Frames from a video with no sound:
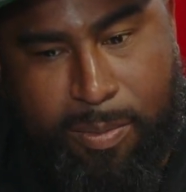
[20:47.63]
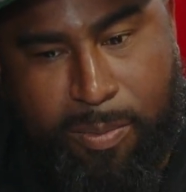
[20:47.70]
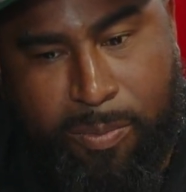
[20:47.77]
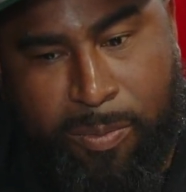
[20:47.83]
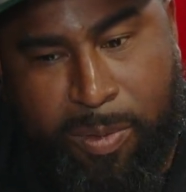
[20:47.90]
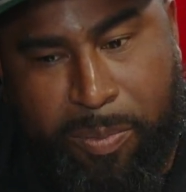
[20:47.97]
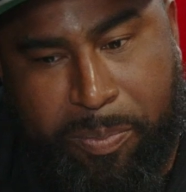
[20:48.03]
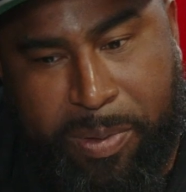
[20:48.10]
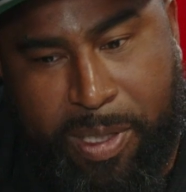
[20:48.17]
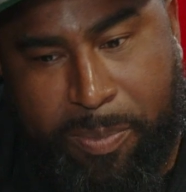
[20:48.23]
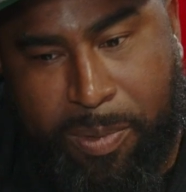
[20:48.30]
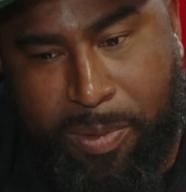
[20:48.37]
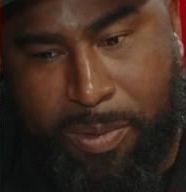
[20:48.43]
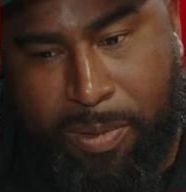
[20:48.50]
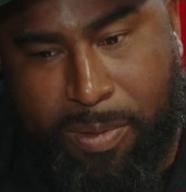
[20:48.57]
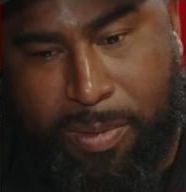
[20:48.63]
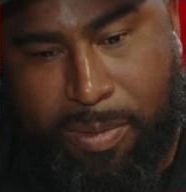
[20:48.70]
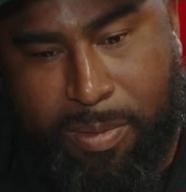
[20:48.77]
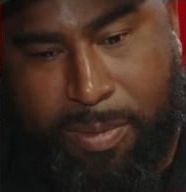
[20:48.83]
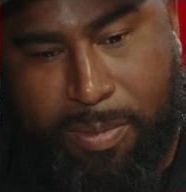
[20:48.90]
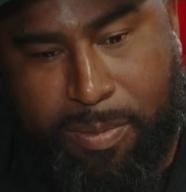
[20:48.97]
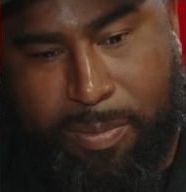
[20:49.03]
when people,
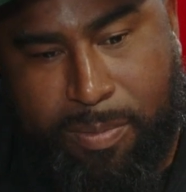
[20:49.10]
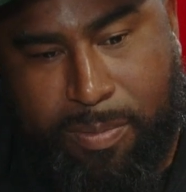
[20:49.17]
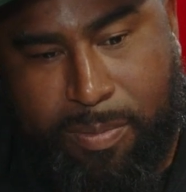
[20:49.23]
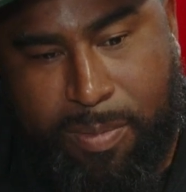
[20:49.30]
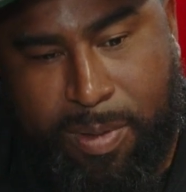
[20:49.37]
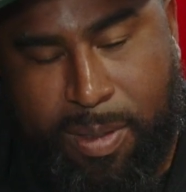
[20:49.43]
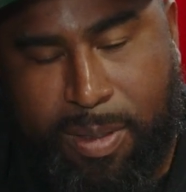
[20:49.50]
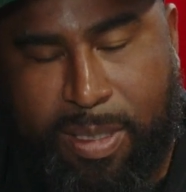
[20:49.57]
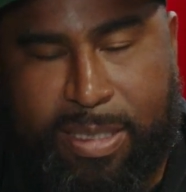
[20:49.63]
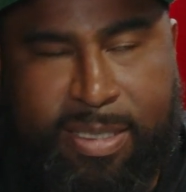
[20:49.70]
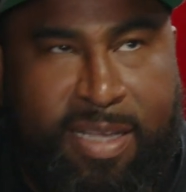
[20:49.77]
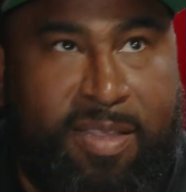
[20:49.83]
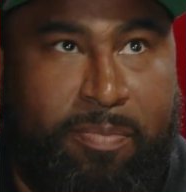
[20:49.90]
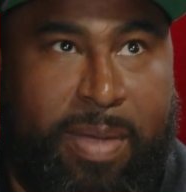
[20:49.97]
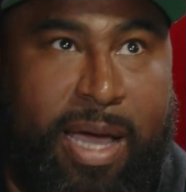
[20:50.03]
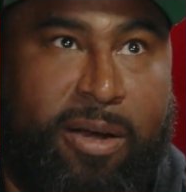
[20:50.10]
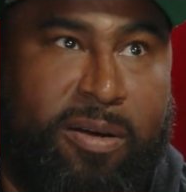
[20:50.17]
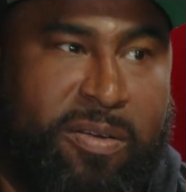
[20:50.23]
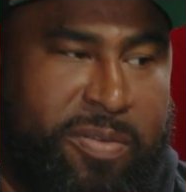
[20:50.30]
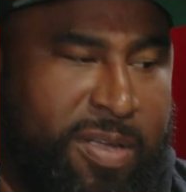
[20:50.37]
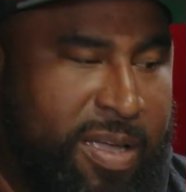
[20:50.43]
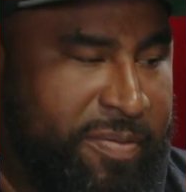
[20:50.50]
it doesn't matter
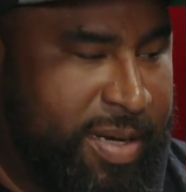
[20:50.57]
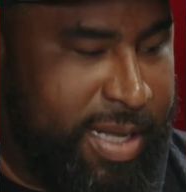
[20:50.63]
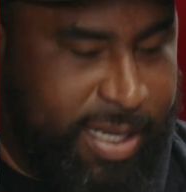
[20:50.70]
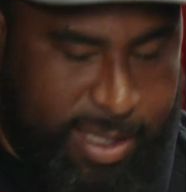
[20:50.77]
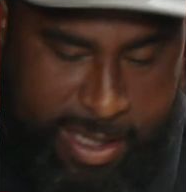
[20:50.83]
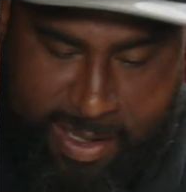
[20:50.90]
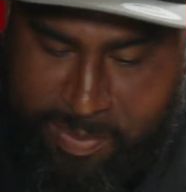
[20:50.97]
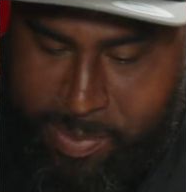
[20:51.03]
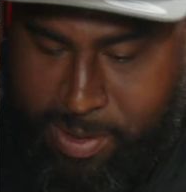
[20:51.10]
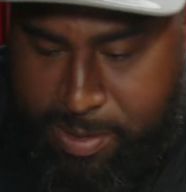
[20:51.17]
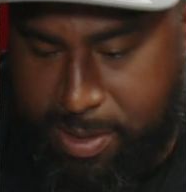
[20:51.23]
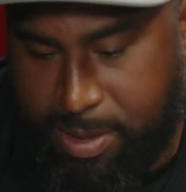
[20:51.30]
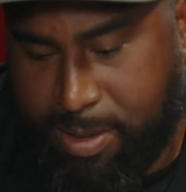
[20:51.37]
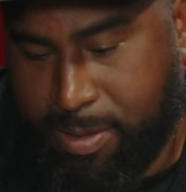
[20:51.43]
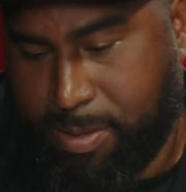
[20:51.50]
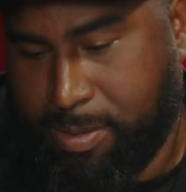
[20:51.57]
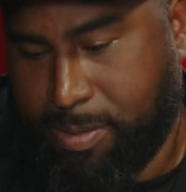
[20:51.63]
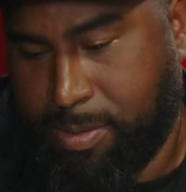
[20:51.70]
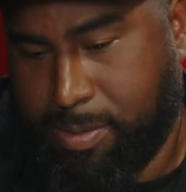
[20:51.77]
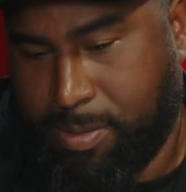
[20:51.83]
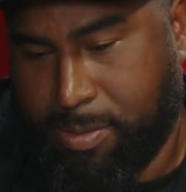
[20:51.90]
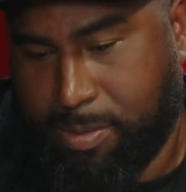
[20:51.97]
if you have an A-class building
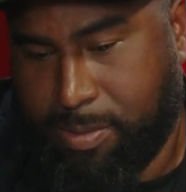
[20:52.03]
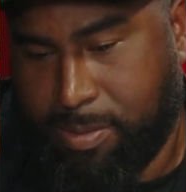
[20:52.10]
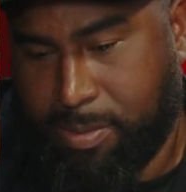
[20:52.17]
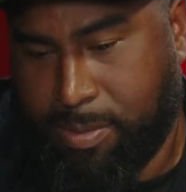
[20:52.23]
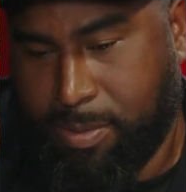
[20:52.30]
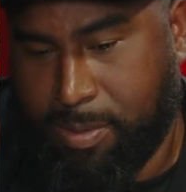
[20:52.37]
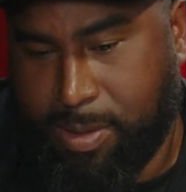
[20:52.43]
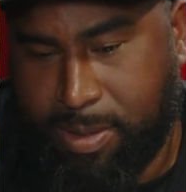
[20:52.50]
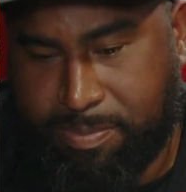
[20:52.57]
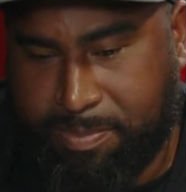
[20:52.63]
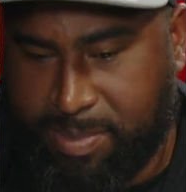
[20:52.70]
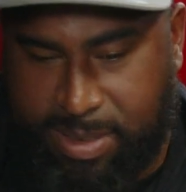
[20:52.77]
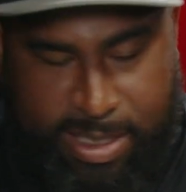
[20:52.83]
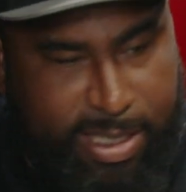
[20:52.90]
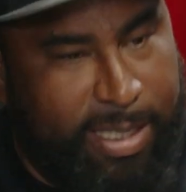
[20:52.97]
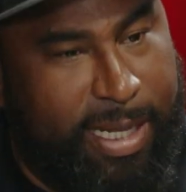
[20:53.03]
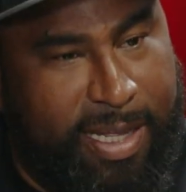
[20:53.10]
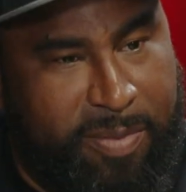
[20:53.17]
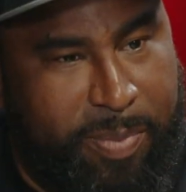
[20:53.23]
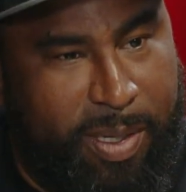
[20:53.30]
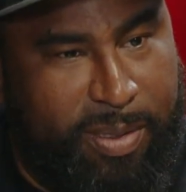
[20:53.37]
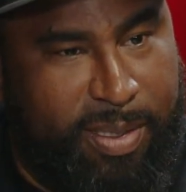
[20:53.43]
or a
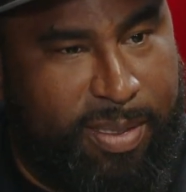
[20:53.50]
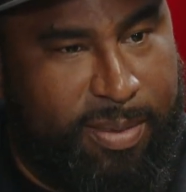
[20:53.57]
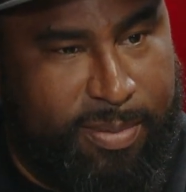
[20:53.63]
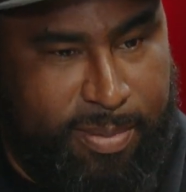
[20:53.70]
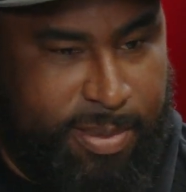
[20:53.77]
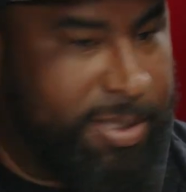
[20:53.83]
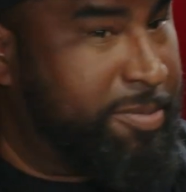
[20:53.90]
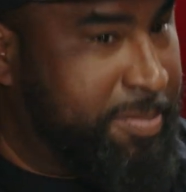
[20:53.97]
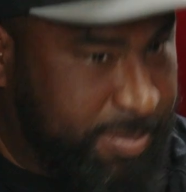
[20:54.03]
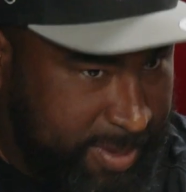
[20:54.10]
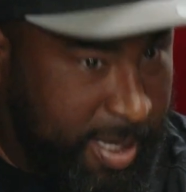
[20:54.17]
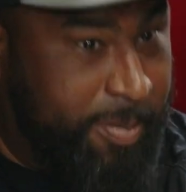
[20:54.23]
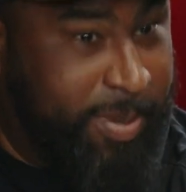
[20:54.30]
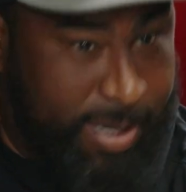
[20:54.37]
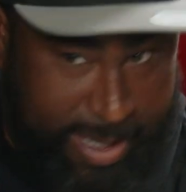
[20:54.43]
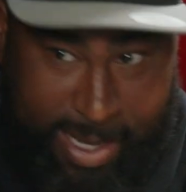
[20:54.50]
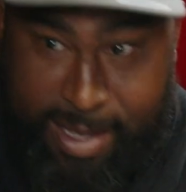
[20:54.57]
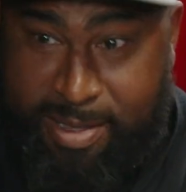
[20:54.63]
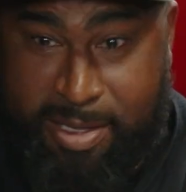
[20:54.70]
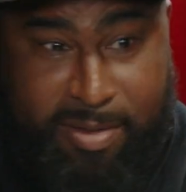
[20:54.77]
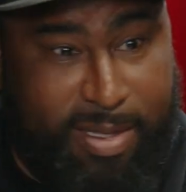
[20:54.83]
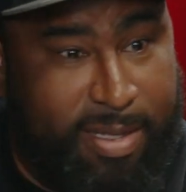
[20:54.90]
D-class building. I'm going to
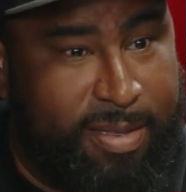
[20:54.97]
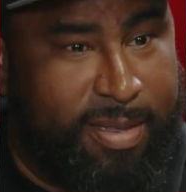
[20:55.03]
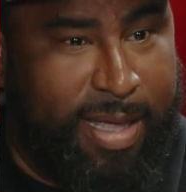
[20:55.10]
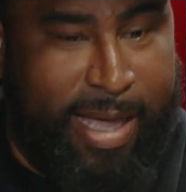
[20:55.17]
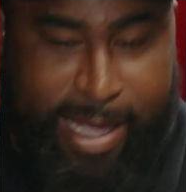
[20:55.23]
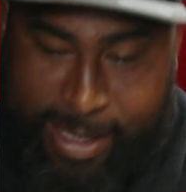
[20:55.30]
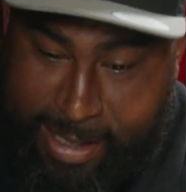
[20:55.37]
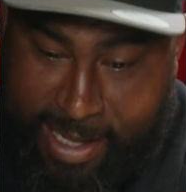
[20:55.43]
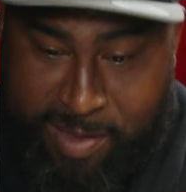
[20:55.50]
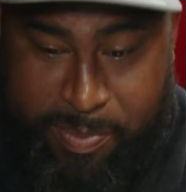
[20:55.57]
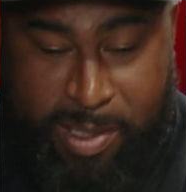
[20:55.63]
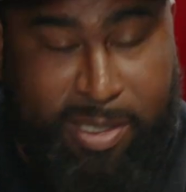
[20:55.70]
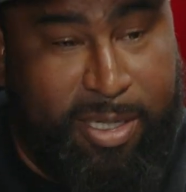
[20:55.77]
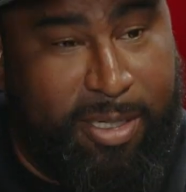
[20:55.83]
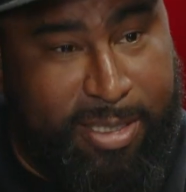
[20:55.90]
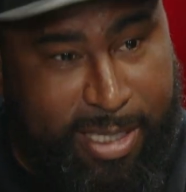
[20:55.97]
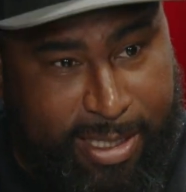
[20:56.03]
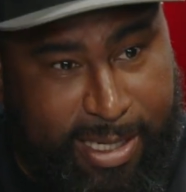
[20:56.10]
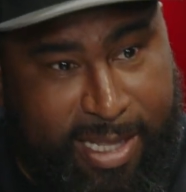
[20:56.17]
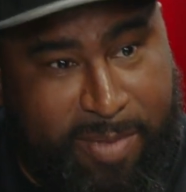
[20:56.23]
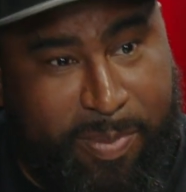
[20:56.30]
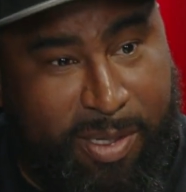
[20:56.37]
ask you this: A-class building or
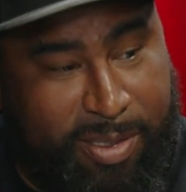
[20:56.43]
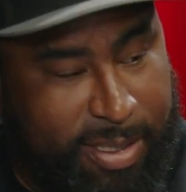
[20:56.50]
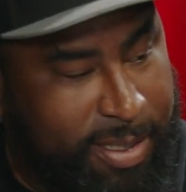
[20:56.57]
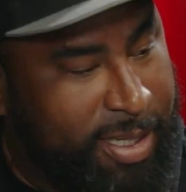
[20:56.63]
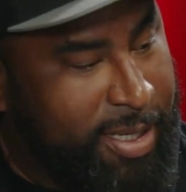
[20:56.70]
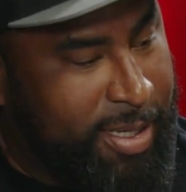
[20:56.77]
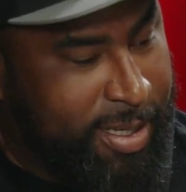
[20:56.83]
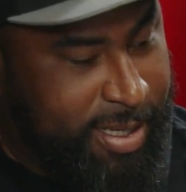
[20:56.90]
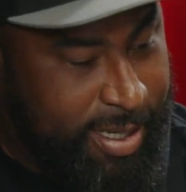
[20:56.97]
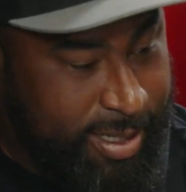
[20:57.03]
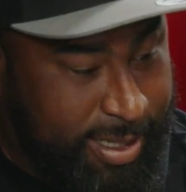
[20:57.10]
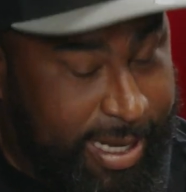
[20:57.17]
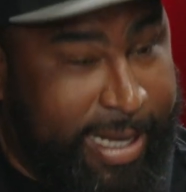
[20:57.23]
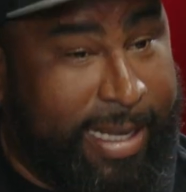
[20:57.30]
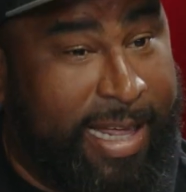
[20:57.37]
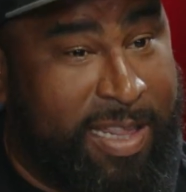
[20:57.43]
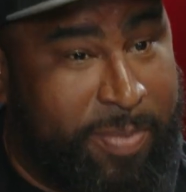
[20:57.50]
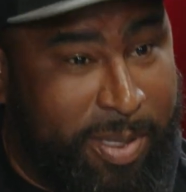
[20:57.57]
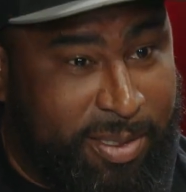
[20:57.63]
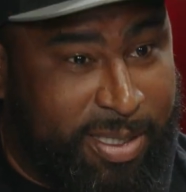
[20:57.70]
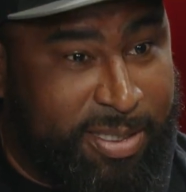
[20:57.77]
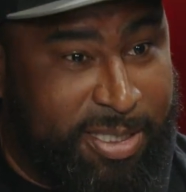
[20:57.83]
D-class building? In an A-class
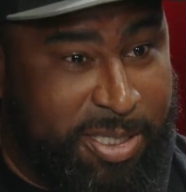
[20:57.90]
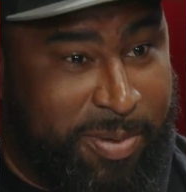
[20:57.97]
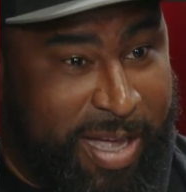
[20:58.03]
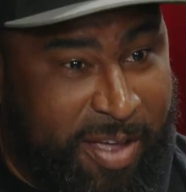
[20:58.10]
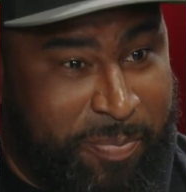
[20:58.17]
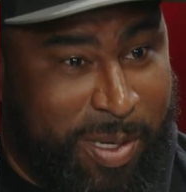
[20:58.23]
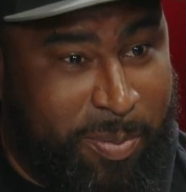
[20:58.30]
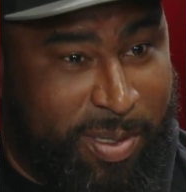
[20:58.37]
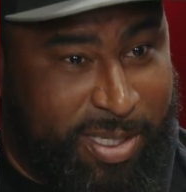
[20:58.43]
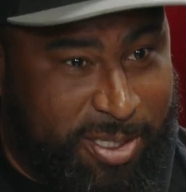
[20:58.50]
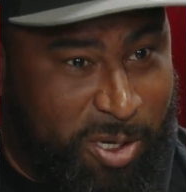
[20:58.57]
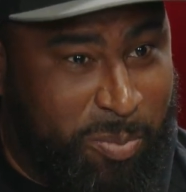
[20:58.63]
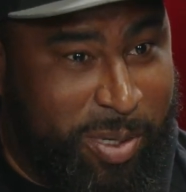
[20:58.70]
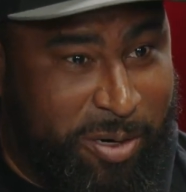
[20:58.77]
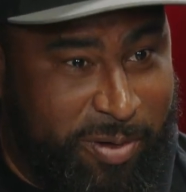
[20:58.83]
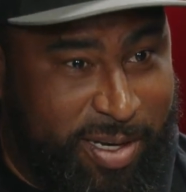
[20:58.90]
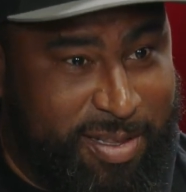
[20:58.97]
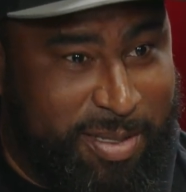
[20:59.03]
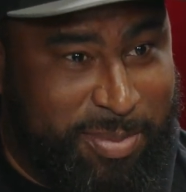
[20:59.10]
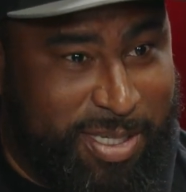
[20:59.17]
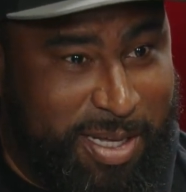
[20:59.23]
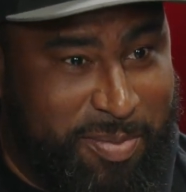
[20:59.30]
building, do you have people that don't pay rent
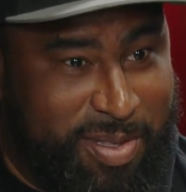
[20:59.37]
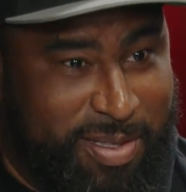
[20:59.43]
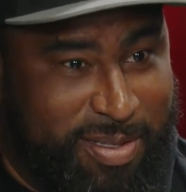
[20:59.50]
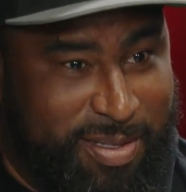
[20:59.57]
sometimes?